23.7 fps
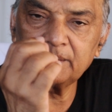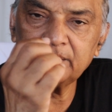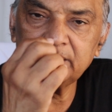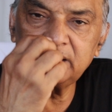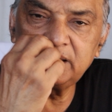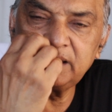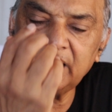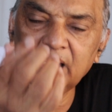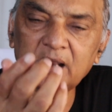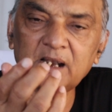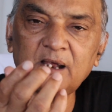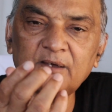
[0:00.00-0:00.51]

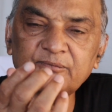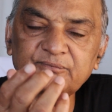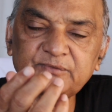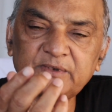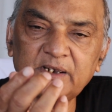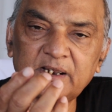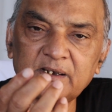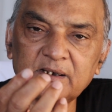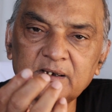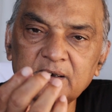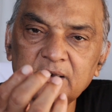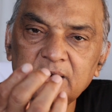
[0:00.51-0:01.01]

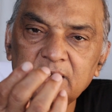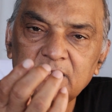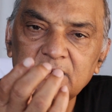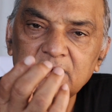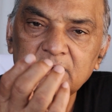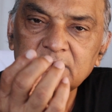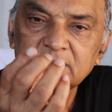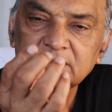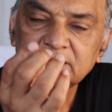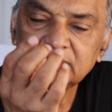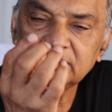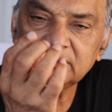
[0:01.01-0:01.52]
hereafter.
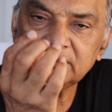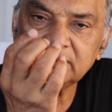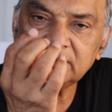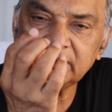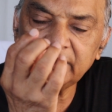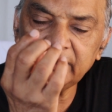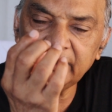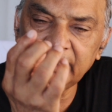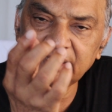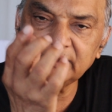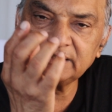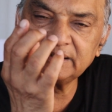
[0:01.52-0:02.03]

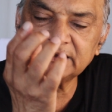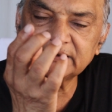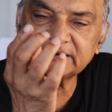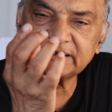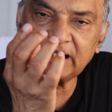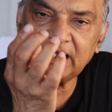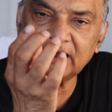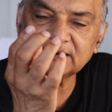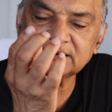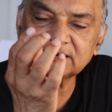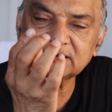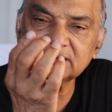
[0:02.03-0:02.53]
Angels
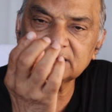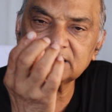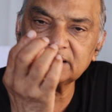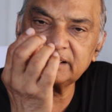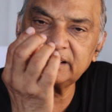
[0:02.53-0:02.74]
ask,